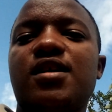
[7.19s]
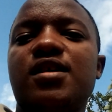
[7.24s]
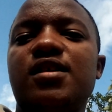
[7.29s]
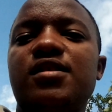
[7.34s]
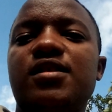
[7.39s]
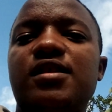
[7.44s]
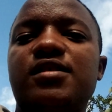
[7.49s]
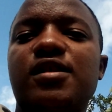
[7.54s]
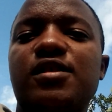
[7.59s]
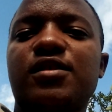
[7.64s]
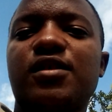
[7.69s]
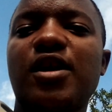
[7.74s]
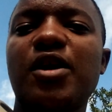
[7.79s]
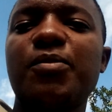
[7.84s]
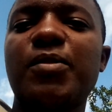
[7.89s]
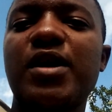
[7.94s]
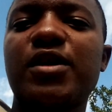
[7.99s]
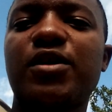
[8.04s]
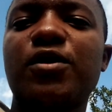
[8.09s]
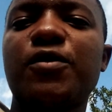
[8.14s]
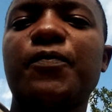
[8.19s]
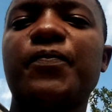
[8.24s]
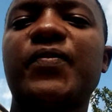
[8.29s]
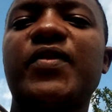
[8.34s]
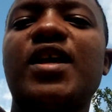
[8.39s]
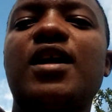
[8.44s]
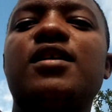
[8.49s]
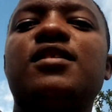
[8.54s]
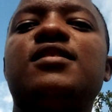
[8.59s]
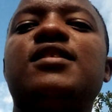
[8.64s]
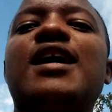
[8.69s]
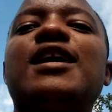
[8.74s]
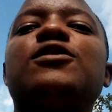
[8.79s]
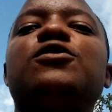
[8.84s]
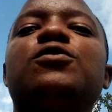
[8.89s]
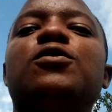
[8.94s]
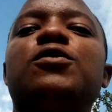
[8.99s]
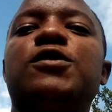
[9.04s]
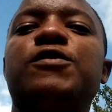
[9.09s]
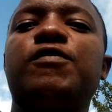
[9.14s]
hit the subscribe button, hit
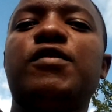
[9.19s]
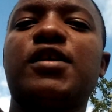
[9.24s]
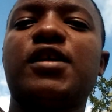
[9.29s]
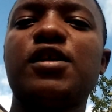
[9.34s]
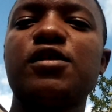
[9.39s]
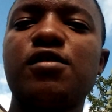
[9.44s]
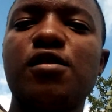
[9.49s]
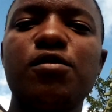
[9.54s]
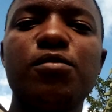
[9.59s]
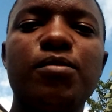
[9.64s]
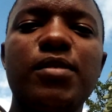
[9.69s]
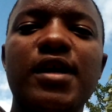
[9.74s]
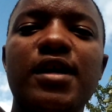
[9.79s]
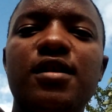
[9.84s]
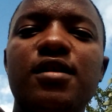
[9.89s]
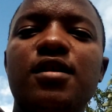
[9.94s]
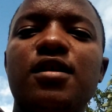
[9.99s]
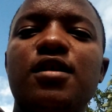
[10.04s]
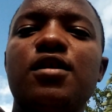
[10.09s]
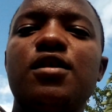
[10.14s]
that notification bell